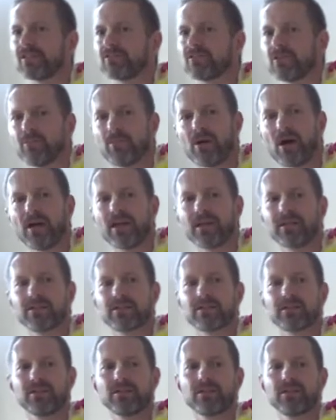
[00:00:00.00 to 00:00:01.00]
of the
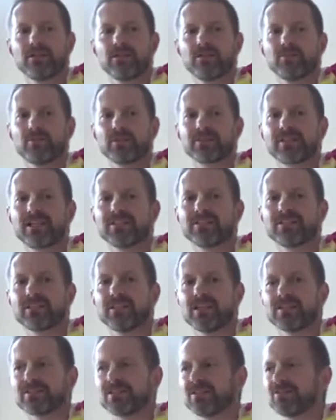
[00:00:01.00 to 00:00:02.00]
mind, Patanjali
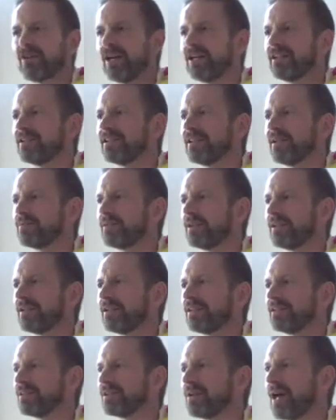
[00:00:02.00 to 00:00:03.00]
has divided them
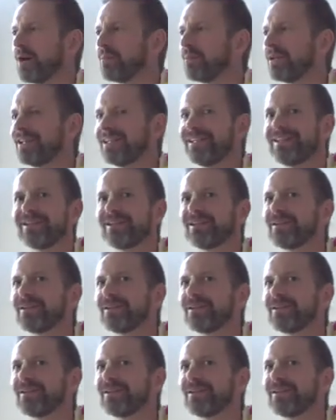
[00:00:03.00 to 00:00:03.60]
into how many?